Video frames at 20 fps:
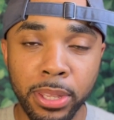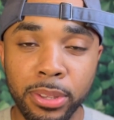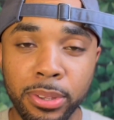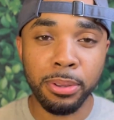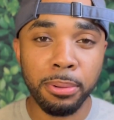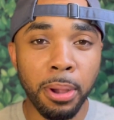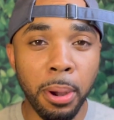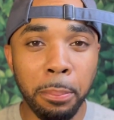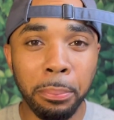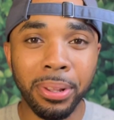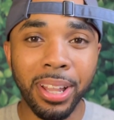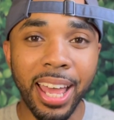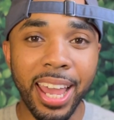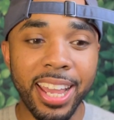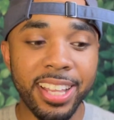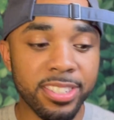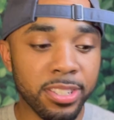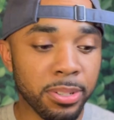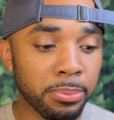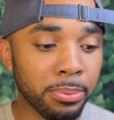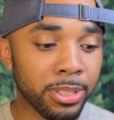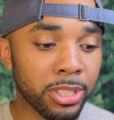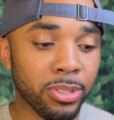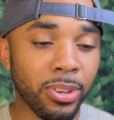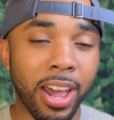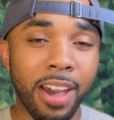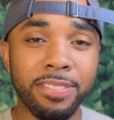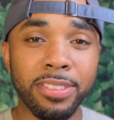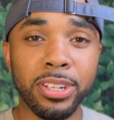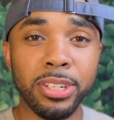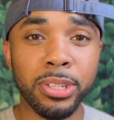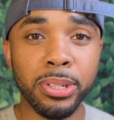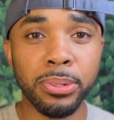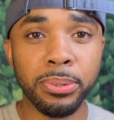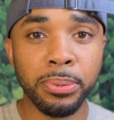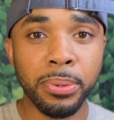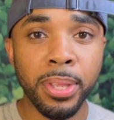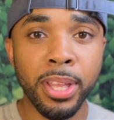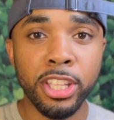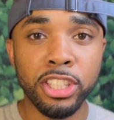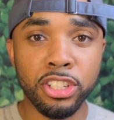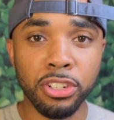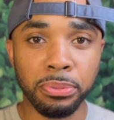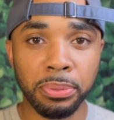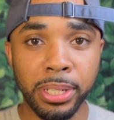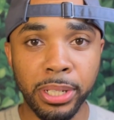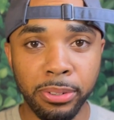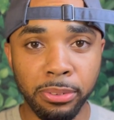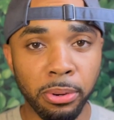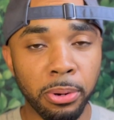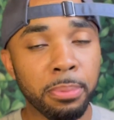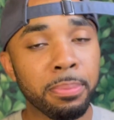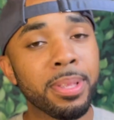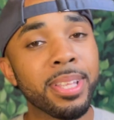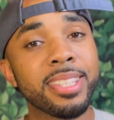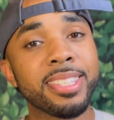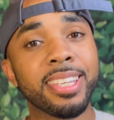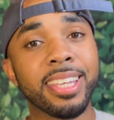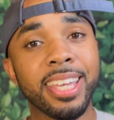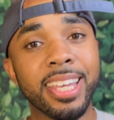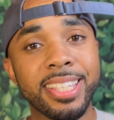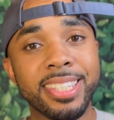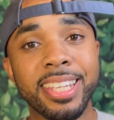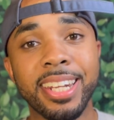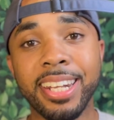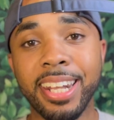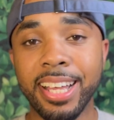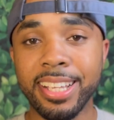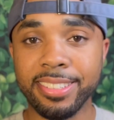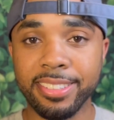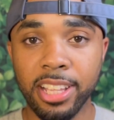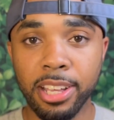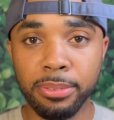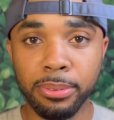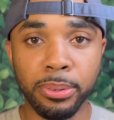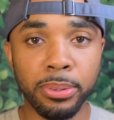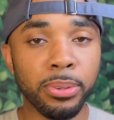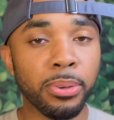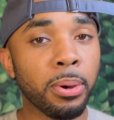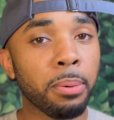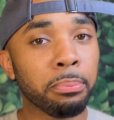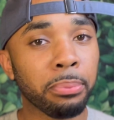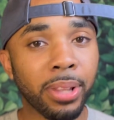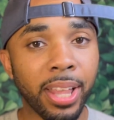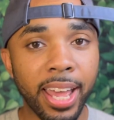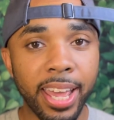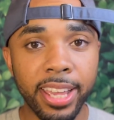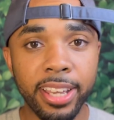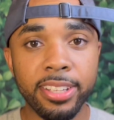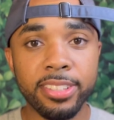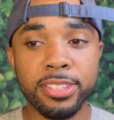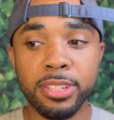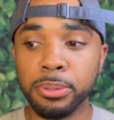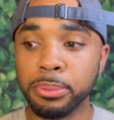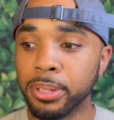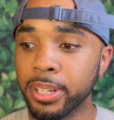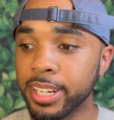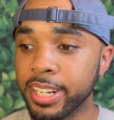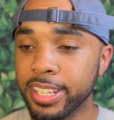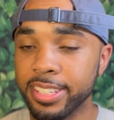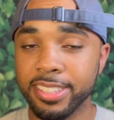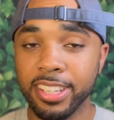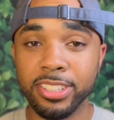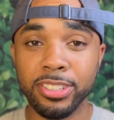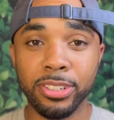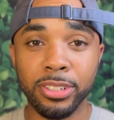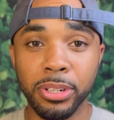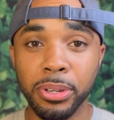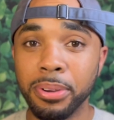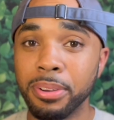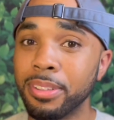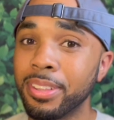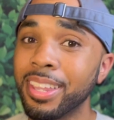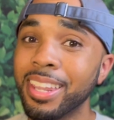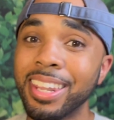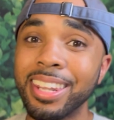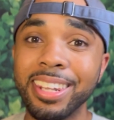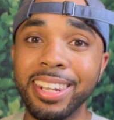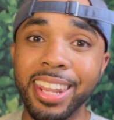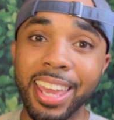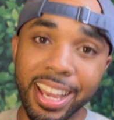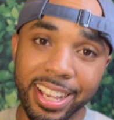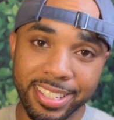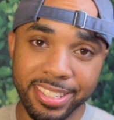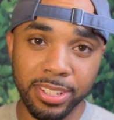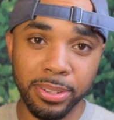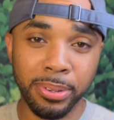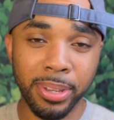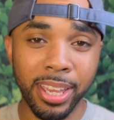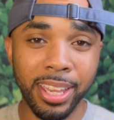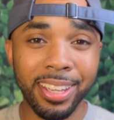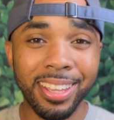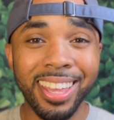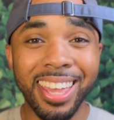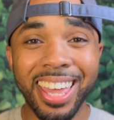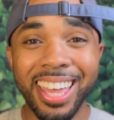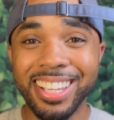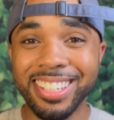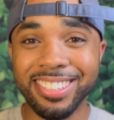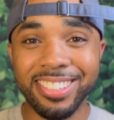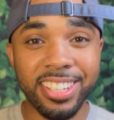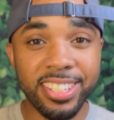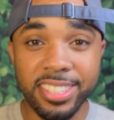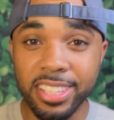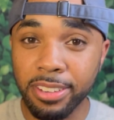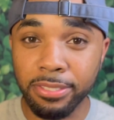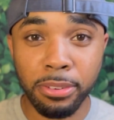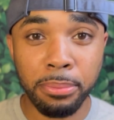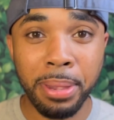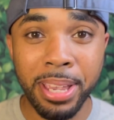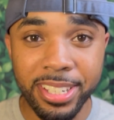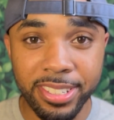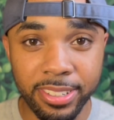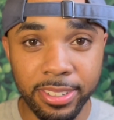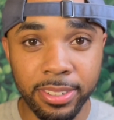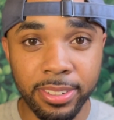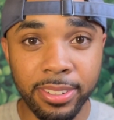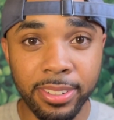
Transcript: You apply it to what you have to do to regroup to get to the next level. You apply it to what it is that you're doing next, okay? It's just information.